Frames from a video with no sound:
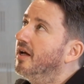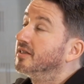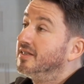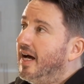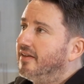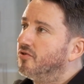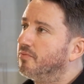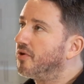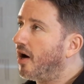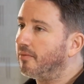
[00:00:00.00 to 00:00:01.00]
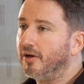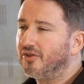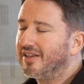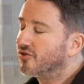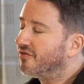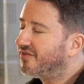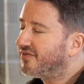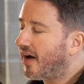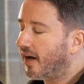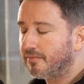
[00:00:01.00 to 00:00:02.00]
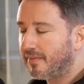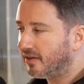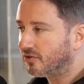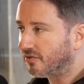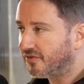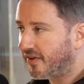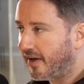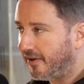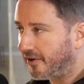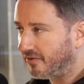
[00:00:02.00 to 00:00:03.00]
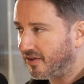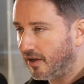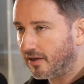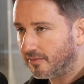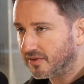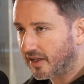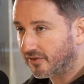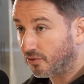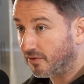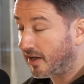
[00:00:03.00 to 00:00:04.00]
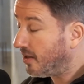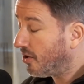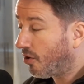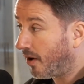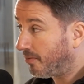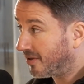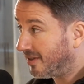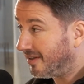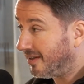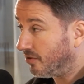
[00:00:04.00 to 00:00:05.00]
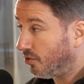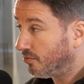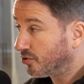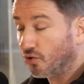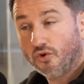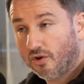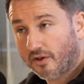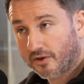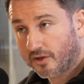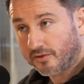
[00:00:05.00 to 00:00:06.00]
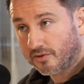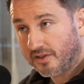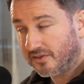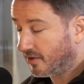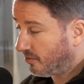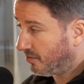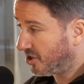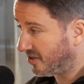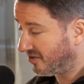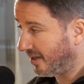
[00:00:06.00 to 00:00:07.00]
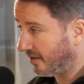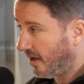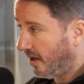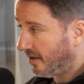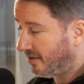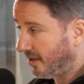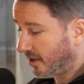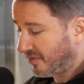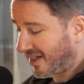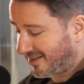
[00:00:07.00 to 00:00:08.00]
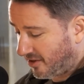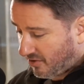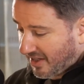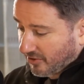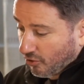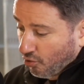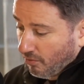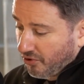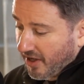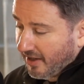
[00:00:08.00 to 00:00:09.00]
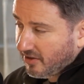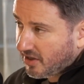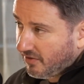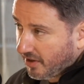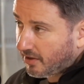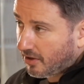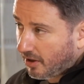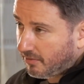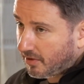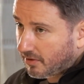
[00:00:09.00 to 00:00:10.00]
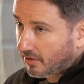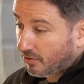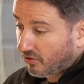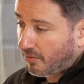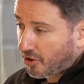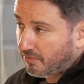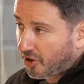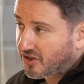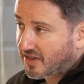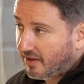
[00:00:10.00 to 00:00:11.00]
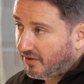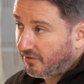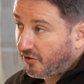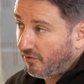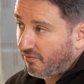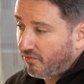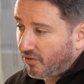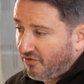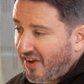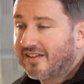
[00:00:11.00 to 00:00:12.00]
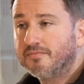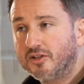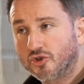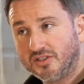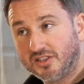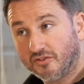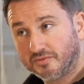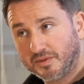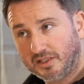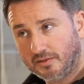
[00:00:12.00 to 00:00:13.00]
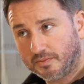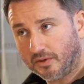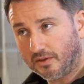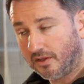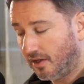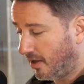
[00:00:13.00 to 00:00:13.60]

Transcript: So that's the problem. That's the fundamental failure of the income tax today in Norway, but in almost all other countries, which is that the income tax is a tax on comprehensive income, consumption plus saving for the vast majority of people.